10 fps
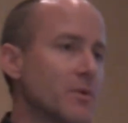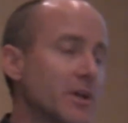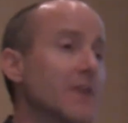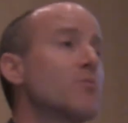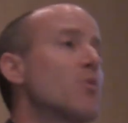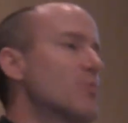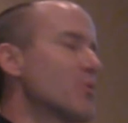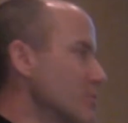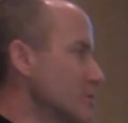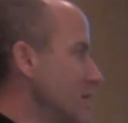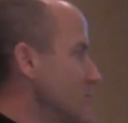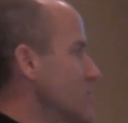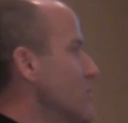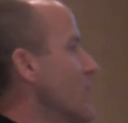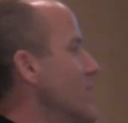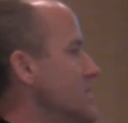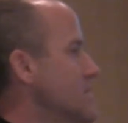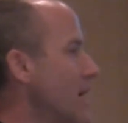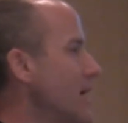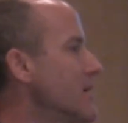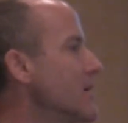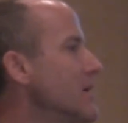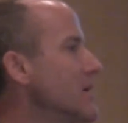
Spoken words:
give him more proprioception to the right side.